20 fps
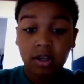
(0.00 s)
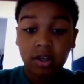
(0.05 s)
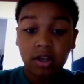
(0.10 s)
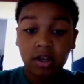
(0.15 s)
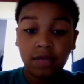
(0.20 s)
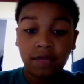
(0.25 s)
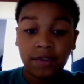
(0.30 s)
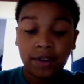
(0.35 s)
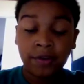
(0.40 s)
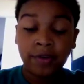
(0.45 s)

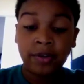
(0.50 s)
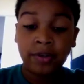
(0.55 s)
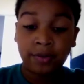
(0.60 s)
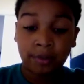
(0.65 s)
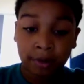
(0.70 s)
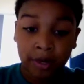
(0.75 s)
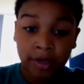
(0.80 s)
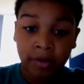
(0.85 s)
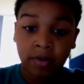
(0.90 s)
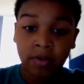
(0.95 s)
a very
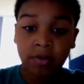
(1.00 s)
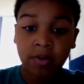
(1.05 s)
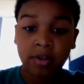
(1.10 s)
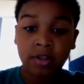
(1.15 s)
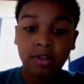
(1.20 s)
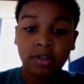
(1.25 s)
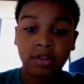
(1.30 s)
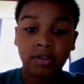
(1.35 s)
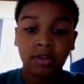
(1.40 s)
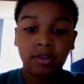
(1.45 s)
great corner
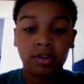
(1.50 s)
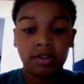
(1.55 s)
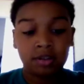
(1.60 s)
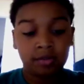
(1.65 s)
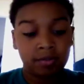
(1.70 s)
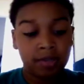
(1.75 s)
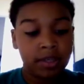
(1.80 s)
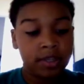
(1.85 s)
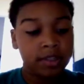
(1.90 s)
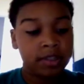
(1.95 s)
to
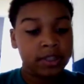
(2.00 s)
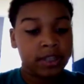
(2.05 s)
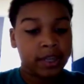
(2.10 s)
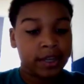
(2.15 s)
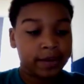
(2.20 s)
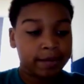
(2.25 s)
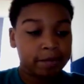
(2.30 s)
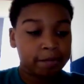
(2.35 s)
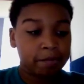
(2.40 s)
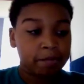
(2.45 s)
be
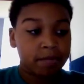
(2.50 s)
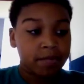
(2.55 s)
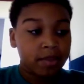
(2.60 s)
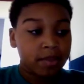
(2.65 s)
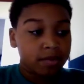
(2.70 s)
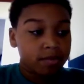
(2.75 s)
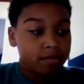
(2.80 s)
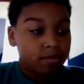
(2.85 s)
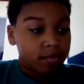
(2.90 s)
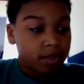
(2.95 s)
exact.
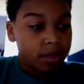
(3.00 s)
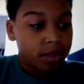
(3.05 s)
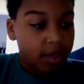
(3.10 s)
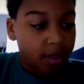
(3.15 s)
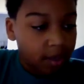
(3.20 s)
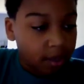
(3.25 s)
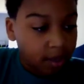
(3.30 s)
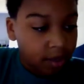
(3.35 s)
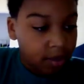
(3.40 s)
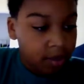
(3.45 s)

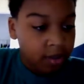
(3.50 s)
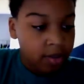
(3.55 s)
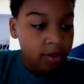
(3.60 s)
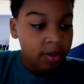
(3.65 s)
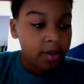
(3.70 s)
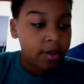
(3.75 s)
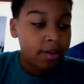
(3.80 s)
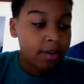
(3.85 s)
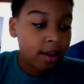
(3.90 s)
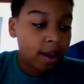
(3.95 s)
And
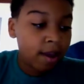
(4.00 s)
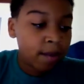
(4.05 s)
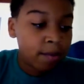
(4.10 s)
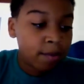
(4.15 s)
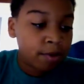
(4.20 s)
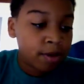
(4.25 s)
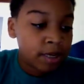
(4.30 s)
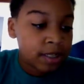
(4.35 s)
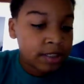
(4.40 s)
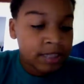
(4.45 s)

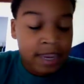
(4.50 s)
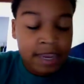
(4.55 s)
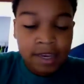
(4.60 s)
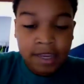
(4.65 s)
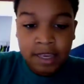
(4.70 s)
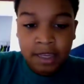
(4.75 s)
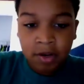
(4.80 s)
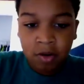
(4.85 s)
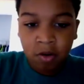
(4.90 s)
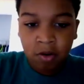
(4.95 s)
Cowboys, they
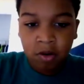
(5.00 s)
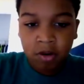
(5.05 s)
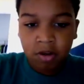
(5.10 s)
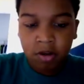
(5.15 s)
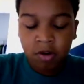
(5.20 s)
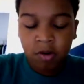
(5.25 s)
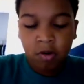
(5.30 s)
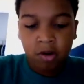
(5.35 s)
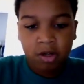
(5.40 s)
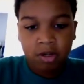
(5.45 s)
need a
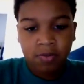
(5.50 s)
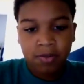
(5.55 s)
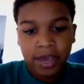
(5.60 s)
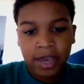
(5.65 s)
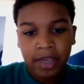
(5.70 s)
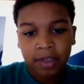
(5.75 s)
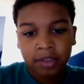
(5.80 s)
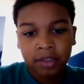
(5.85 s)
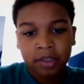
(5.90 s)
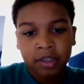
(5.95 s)

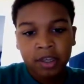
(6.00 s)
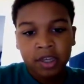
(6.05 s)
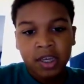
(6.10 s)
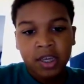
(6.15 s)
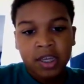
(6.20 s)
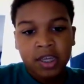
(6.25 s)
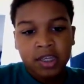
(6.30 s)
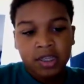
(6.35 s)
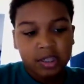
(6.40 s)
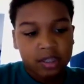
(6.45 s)
cornerback,
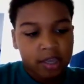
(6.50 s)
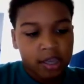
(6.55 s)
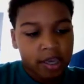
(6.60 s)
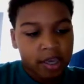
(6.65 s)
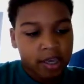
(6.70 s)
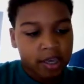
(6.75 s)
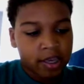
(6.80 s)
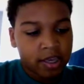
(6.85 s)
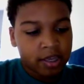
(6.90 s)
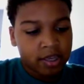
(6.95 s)

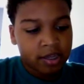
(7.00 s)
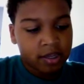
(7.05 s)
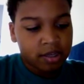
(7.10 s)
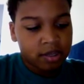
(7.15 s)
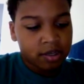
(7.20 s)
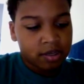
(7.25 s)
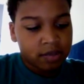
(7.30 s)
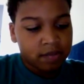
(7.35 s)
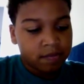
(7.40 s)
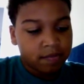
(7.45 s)
and
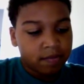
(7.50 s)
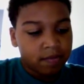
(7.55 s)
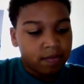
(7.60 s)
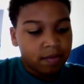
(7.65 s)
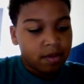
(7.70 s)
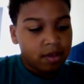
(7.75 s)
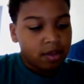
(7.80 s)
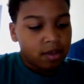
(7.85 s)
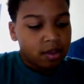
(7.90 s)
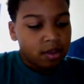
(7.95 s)

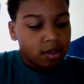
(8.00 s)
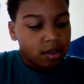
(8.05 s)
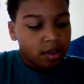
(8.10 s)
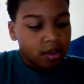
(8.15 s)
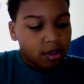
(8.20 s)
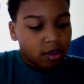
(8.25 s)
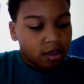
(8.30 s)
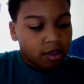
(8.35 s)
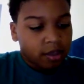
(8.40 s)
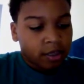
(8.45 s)

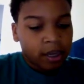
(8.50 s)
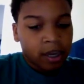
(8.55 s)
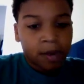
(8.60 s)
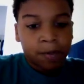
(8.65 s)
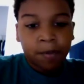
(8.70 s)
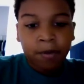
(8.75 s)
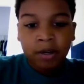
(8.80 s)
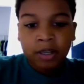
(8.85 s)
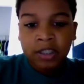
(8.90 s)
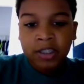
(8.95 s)

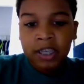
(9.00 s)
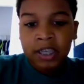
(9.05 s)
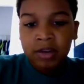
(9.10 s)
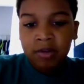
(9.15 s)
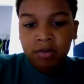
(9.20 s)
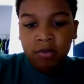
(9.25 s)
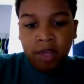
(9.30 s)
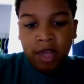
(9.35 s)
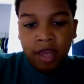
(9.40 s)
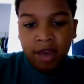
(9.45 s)
Cowboys, they
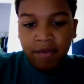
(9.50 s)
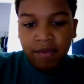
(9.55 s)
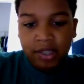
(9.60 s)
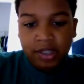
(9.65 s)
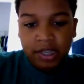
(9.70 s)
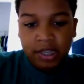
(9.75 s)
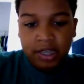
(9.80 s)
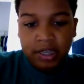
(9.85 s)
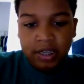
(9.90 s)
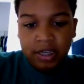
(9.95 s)
don't have a
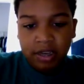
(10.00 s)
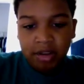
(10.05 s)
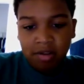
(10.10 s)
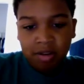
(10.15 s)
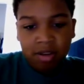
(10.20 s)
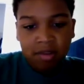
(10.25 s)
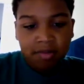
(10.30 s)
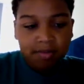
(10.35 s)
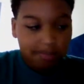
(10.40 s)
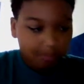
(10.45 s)

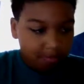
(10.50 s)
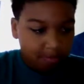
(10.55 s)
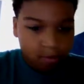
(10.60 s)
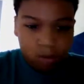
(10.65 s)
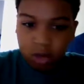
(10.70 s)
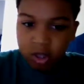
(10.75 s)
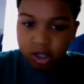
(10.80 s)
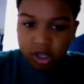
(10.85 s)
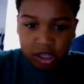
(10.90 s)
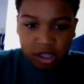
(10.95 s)
secondary,
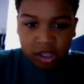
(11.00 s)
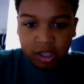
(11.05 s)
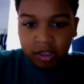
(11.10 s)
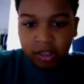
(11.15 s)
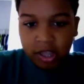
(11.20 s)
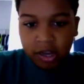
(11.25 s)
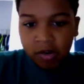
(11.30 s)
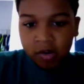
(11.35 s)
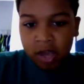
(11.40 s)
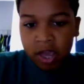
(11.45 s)
really.
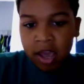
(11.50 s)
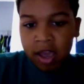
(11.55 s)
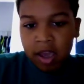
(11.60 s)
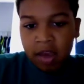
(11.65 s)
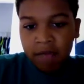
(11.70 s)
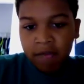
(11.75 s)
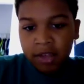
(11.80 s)
They don't have